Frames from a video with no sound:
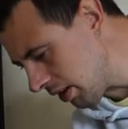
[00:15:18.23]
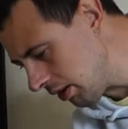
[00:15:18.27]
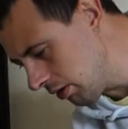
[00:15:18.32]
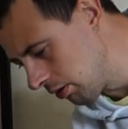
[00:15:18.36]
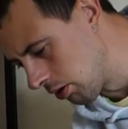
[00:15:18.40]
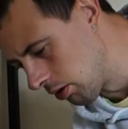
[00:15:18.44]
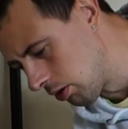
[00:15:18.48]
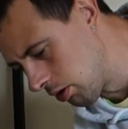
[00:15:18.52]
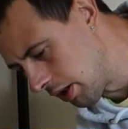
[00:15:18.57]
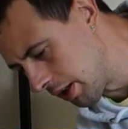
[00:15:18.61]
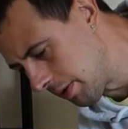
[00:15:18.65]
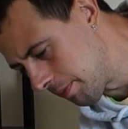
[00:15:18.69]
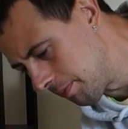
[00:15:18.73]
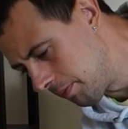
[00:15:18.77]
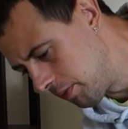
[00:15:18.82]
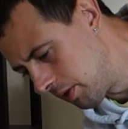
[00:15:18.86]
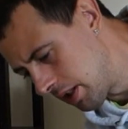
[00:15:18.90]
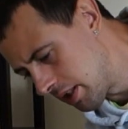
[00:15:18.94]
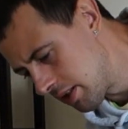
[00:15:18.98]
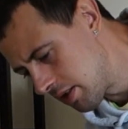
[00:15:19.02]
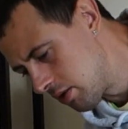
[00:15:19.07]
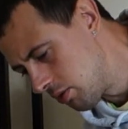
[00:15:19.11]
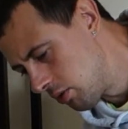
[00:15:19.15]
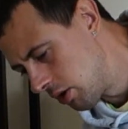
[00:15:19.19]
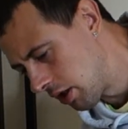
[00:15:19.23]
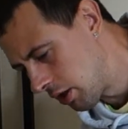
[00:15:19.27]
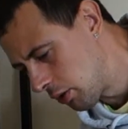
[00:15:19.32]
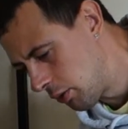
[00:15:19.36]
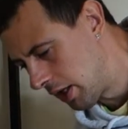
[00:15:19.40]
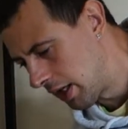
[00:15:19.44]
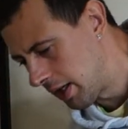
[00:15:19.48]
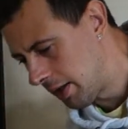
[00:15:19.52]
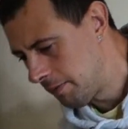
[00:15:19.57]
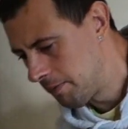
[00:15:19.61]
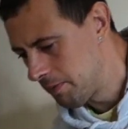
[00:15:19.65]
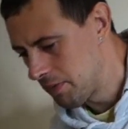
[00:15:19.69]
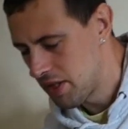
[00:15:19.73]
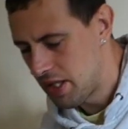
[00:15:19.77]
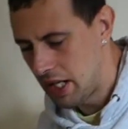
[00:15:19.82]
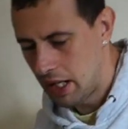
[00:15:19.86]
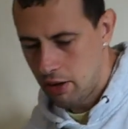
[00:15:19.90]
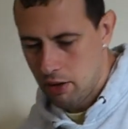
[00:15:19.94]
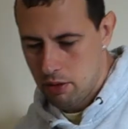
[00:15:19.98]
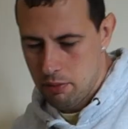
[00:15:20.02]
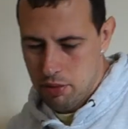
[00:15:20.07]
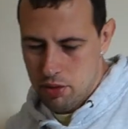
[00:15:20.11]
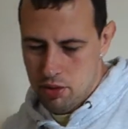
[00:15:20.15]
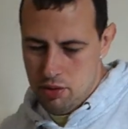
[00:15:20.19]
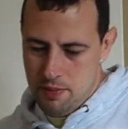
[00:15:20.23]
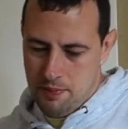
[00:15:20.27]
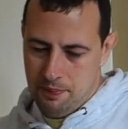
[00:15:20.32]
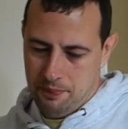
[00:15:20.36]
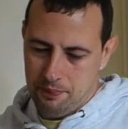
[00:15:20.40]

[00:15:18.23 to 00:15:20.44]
Right, let's do a quick second brew,